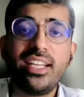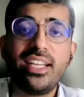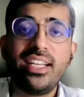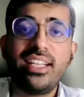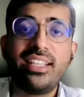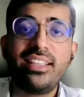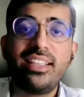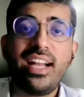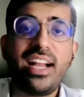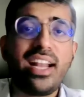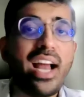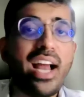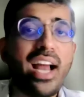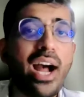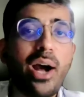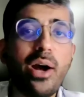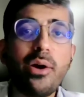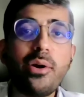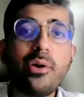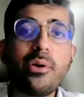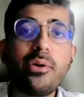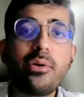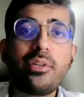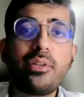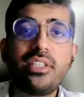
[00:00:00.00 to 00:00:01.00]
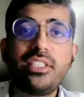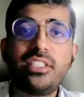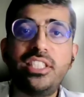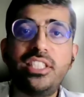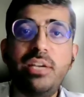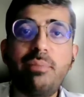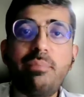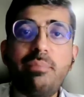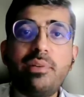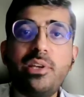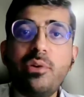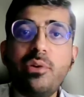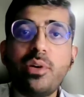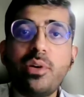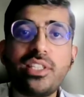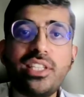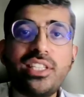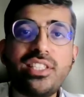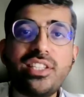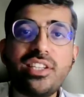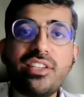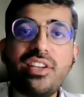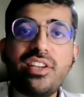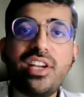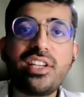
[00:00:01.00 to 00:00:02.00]
it, that how GPT
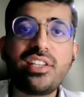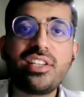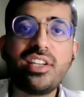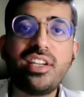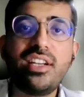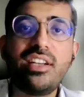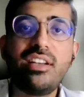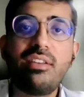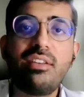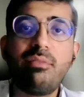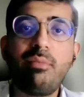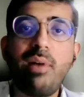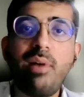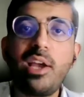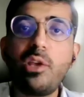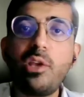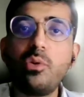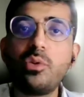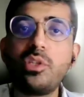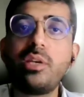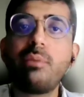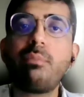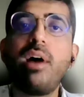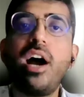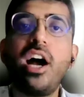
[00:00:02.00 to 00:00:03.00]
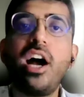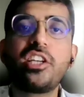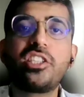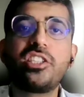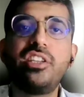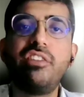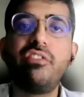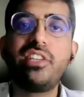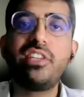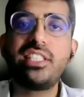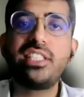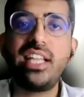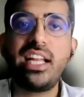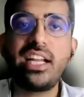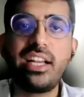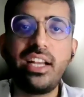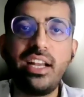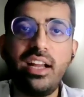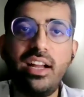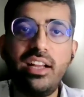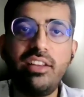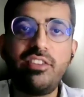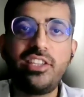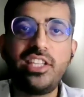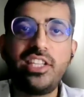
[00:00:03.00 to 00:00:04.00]
was integrated by using Bhashan,
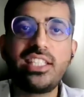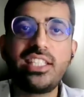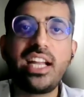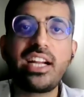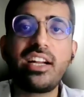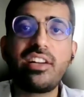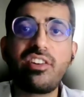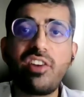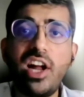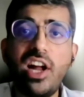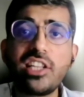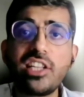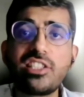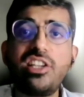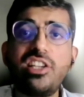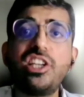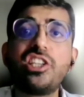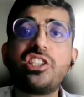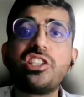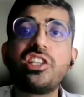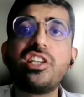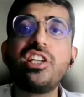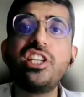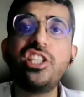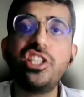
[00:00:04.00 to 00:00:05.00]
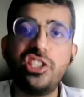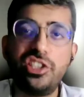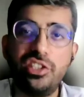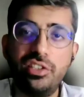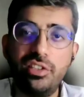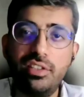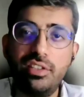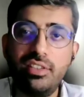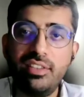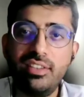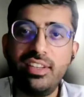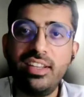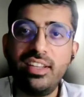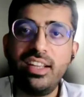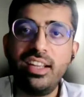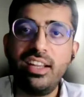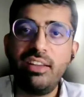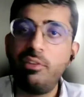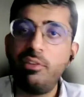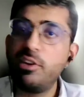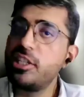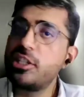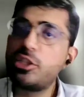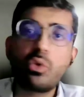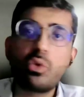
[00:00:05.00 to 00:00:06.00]
which is like a translation engine,
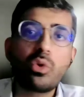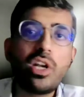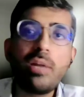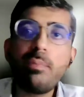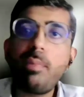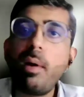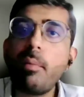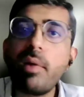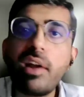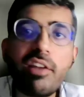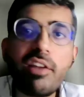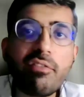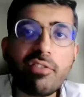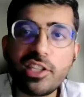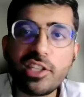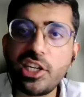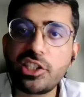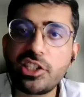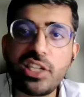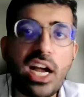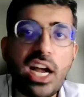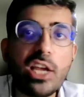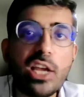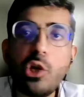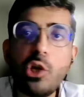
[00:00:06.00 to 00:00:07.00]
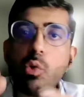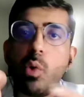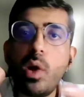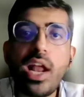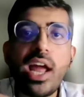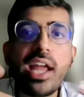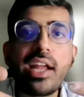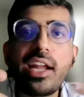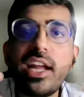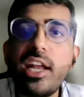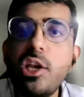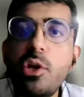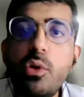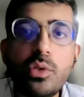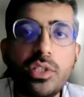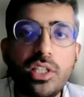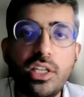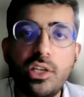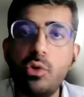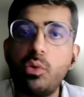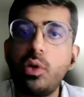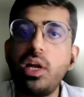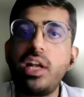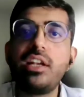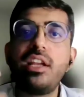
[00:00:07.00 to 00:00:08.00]
which is totally public infrastructure. You and I can
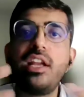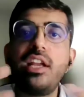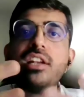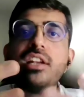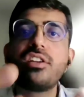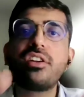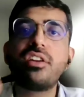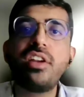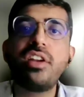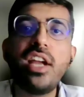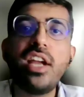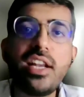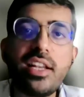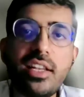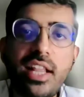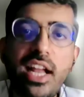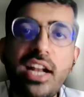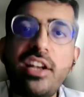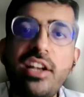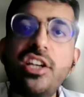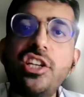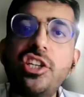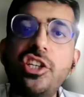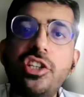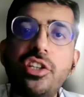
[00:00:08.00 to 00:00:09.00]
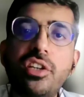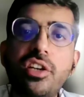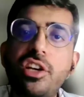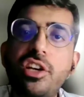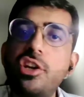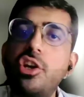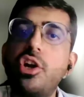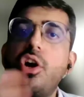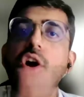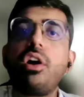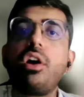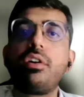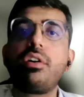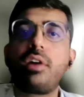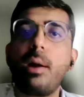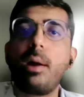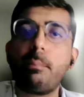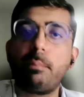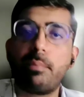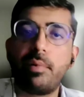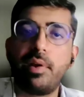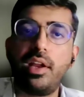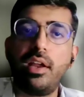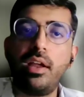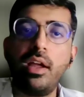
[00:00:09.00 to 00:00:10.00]
use it. You can integrate that engine in
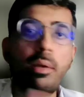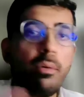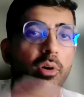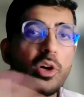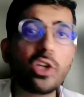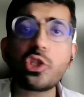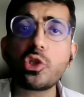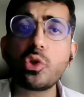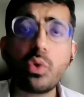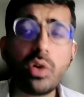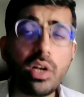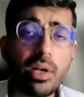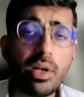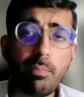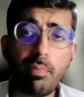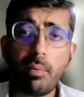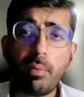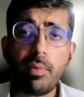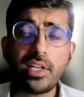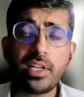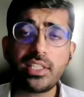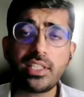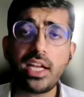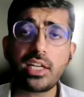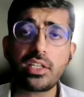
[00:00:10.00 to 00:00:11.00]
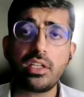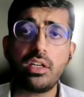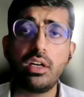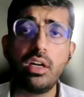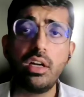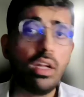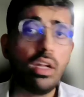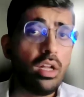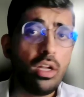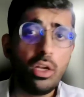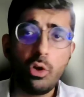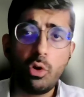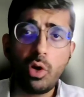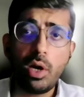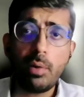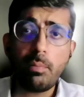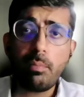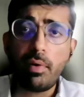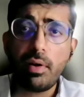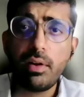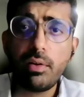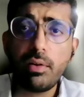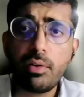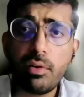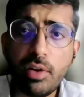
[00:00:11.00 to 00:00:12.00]
your company. That's totally public sector.
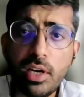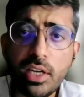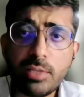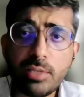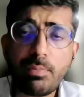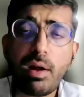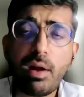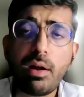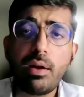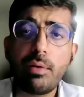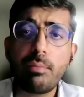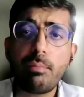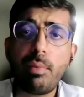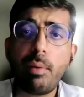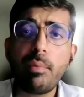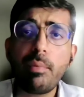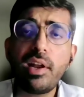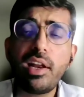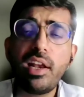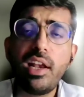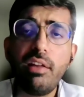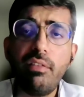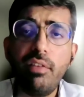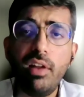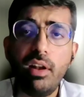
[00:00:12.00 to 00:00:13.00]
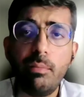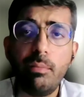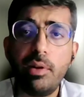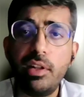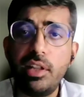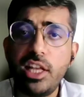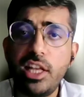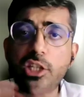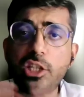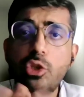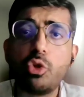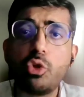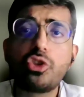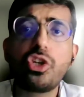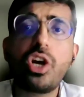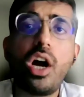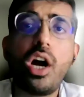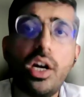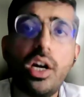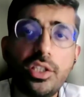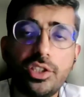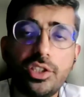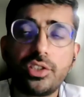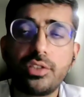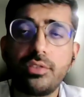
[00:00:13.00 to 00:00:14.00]
Then it's publicly available. There's no
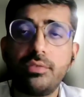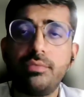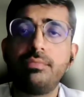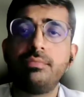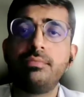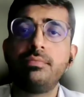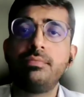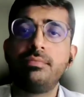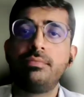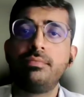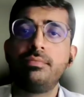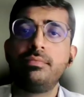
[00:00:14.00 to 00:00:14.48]
charge.